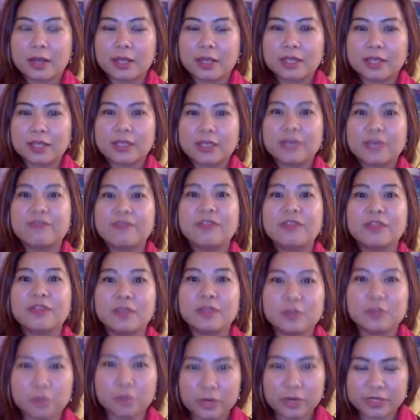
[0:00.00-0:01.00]
given the
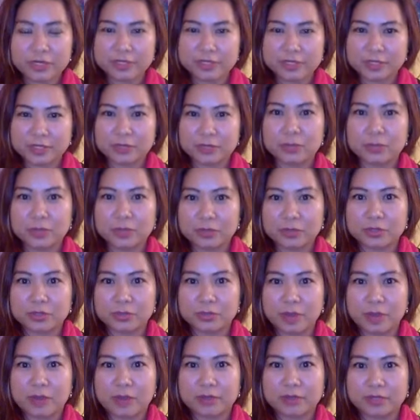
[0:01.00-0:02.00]
noise that we are
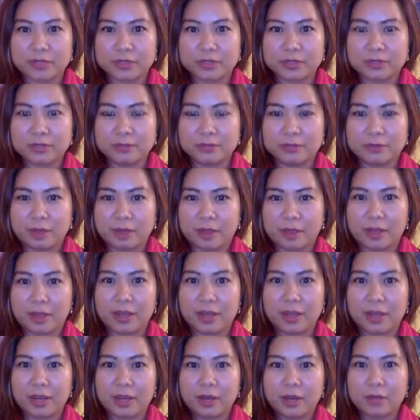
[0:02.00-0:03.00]
surrounded by,
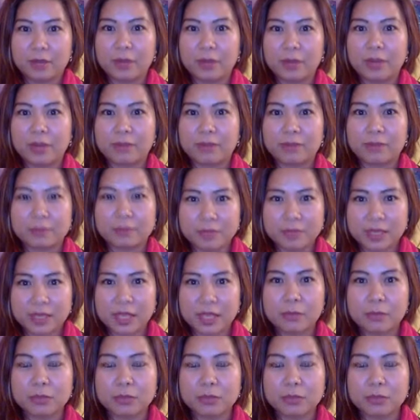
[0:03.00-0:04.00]
right? But being
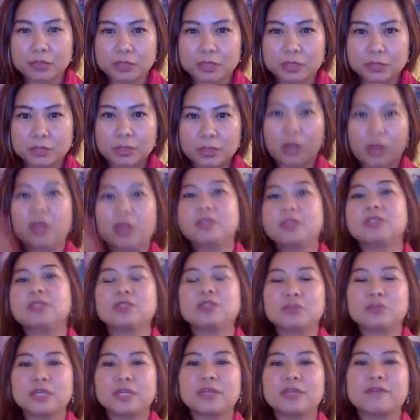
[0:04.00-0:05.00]
able to still
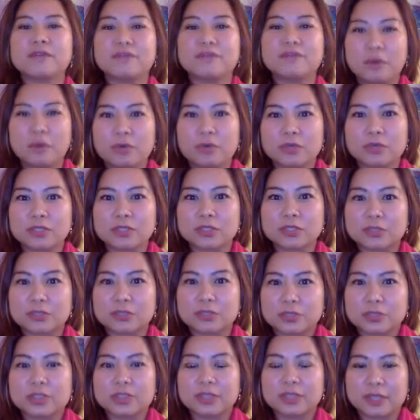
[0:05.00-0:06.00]
concentrate and focus on
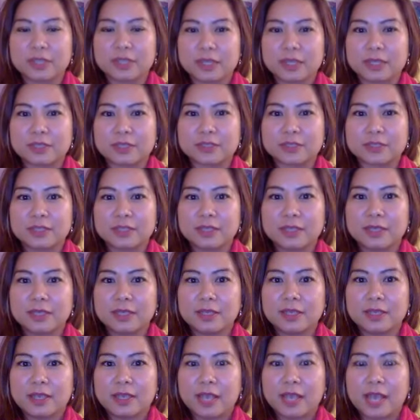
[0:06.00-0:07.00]
certain things.
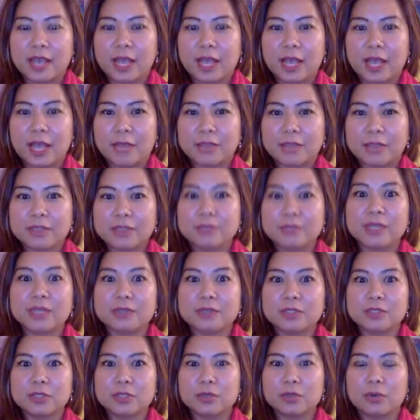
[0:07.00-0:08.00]
I mean,
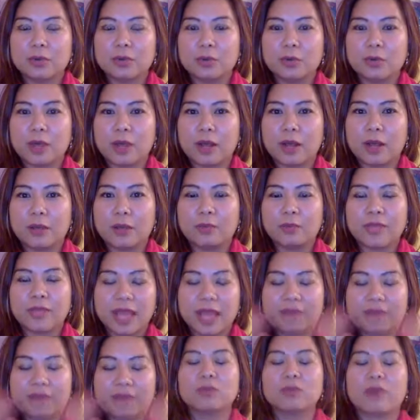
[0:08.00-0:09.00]
sometimes, you know, we
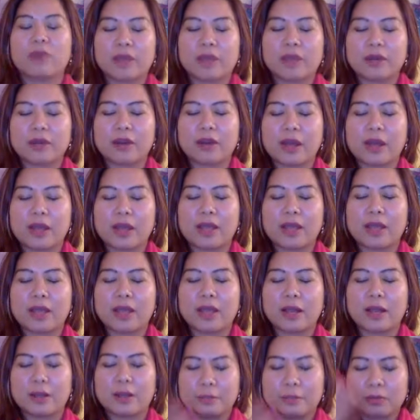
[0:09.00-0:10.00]
have to quiet
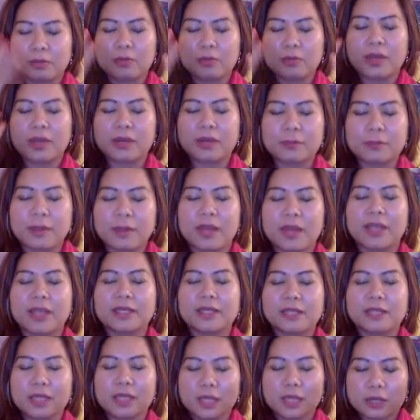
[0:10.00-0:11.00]
our
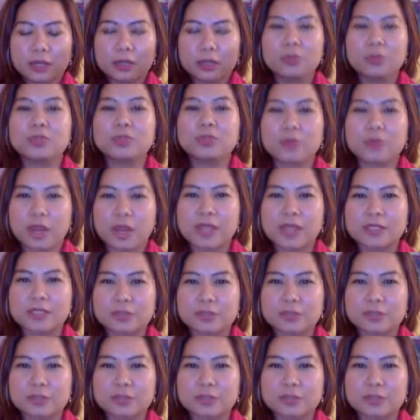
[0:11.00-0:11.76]
mind, close our eyes so